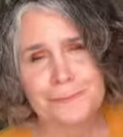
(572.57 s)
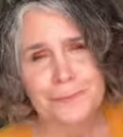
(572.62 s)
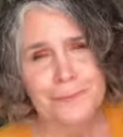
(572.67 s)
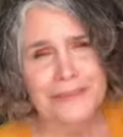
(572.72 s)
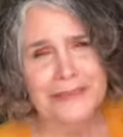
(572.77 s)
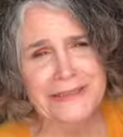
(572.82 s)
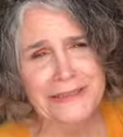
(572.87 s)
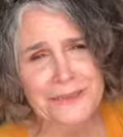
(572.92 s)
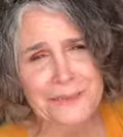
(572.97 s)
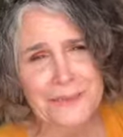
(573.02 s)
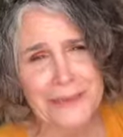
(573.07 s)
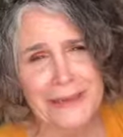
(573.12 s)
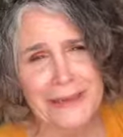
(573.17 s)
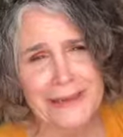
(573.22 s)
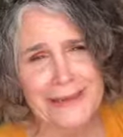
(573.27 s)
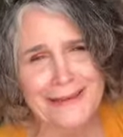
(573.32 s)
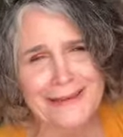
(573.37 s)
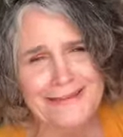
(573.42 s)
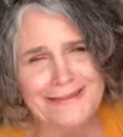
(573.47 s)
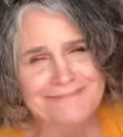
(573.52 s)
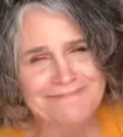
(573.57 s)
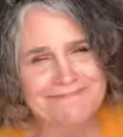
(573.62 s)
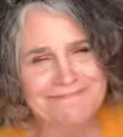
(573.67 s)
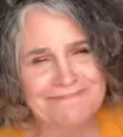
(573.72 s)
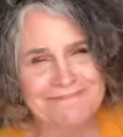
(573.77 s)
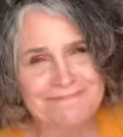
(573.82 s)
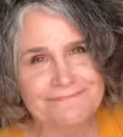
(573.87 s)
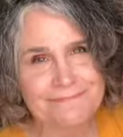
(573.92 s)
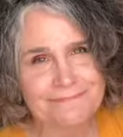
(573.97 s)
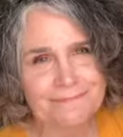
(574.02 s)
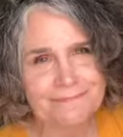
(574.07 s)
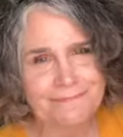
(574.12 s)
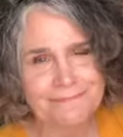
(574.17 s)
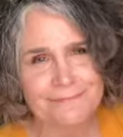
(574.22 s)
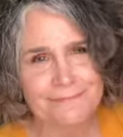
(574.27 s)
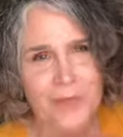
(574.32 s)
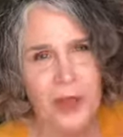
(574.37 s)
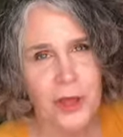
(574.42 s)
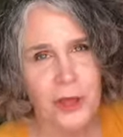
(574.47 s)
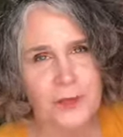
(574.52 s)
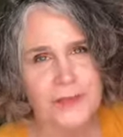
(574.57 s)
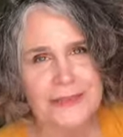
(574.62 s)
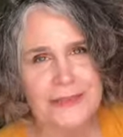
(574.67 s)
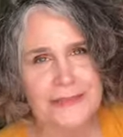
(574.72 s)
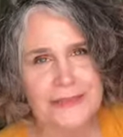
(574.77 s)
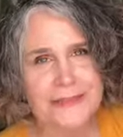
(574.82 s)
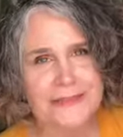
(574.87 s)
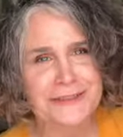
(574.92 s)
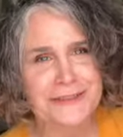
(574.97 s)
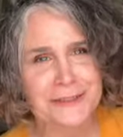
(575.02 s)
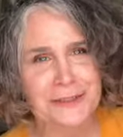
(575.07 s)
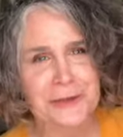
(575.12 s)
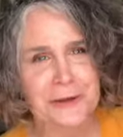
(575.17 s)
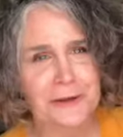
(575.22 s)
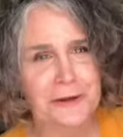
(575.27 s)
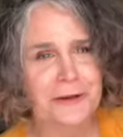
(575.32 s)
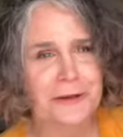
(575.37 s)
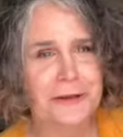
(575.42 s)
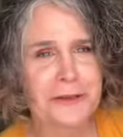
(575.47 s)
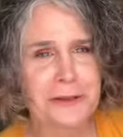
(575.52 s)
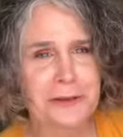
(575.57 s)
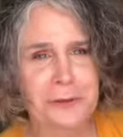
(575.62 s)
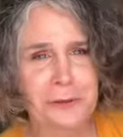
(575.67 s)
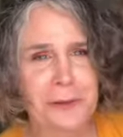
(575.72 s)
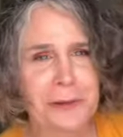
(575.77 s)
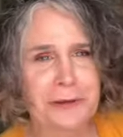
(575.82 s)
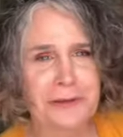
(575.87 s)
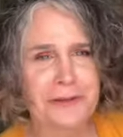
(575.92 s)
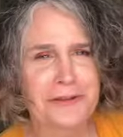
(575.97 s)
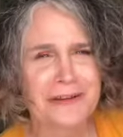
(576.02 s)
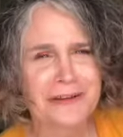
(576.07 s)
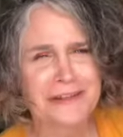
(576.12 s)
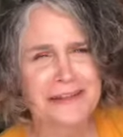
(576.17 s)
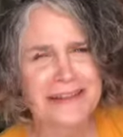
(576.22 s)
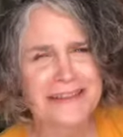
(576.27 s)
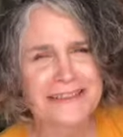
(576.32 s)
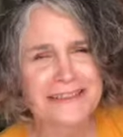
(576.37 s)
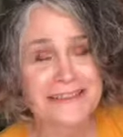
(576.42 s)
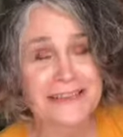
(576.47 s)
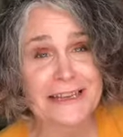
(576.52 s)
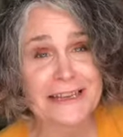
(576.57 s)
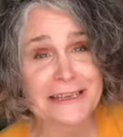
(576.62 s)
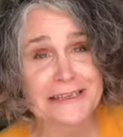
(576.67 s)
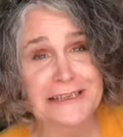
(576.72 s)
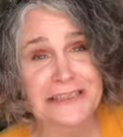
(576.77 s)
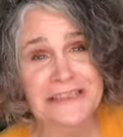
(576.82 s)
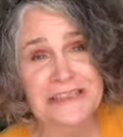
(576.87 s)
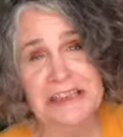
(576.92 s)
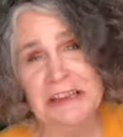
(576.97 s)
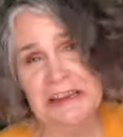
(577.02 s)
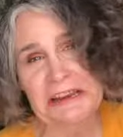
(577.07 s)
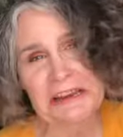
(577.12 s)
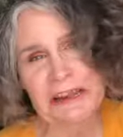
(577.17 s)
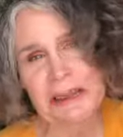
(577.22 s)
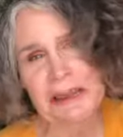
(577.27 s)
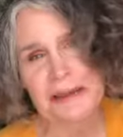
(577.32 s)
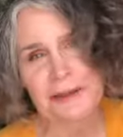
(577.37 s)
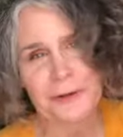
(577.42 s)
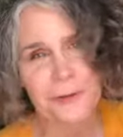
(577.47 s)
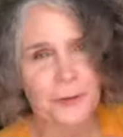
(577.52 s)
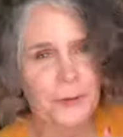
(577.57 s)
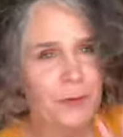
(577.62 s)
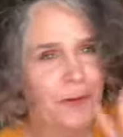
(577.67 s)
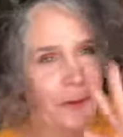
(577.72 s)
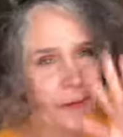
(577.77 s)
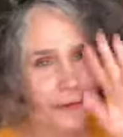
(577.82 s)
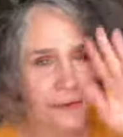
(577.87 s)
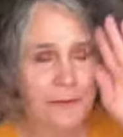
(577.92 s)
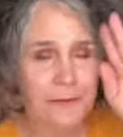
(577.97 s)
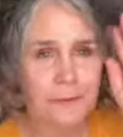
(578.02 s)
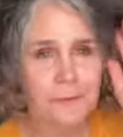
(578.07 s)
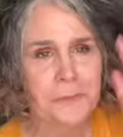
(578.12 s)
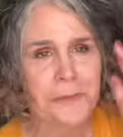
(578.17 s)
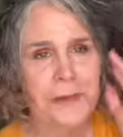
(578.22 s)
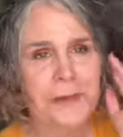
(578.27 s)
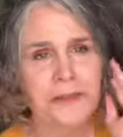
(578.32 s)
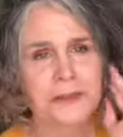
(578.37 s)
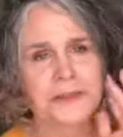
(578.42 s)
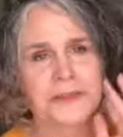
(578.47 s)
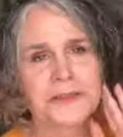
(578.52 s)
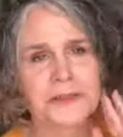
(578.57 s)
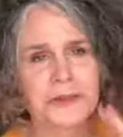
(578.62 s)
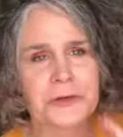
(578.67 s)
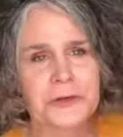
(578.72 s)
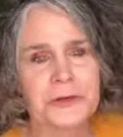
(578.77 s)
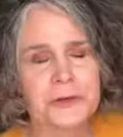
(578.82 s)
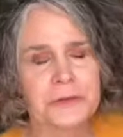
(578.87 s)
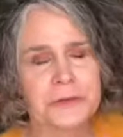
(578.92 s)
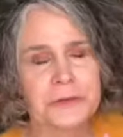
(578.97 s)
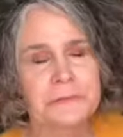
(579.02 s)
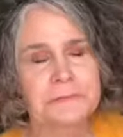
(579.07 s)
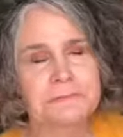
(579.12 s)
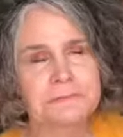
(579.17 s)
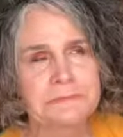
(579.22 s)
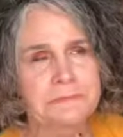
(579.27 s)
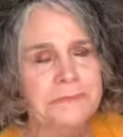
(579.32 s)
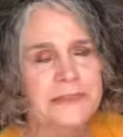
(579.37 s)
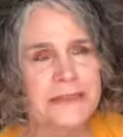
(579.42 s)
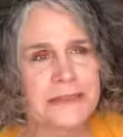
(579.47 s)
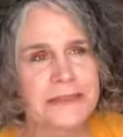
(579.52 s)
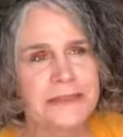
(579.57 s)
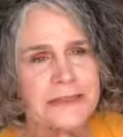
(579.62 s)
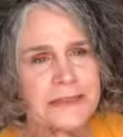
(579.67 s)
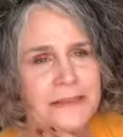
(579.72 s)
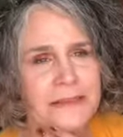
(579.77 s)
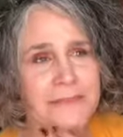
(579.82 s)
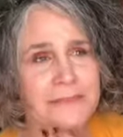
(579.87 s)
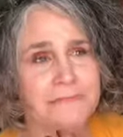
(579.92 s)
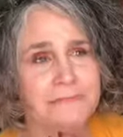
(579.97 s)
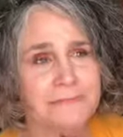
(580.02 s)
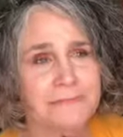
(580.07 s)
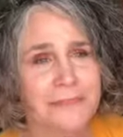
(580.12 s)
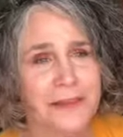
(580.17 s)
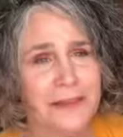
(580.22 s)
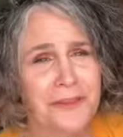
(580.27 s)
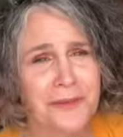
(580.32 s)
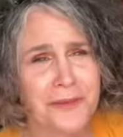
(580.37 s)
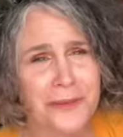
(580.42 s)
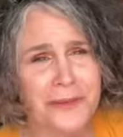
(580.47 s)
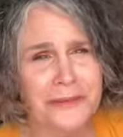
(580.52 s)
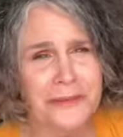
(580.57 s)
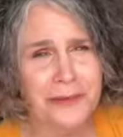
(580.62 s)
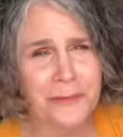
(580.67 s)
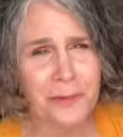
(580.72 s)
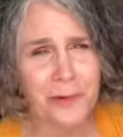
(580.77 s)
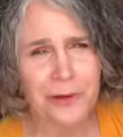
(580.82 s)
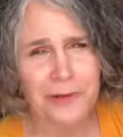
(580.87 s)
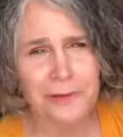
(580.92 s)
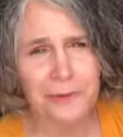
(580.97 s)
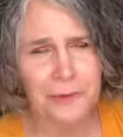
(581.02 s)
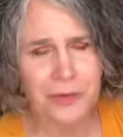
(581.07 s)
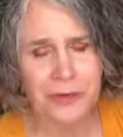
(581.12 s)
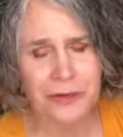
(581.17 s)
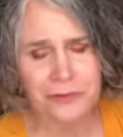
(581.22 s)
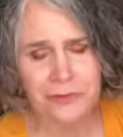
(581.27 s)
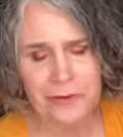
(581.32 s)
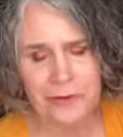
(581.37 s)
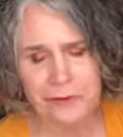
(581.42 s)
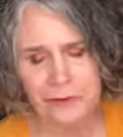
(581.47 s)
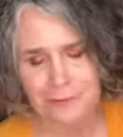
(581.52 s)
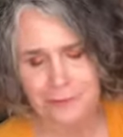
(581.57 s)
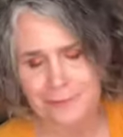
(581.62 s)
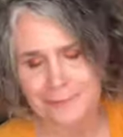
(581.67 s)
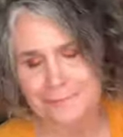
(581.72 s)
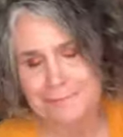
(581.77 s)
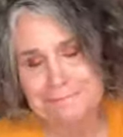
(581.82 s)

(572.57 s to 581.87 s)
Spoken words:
But to me, all scents are year-round unless I decide I don't like them in a certain season. Otherwise, I wear them year-round.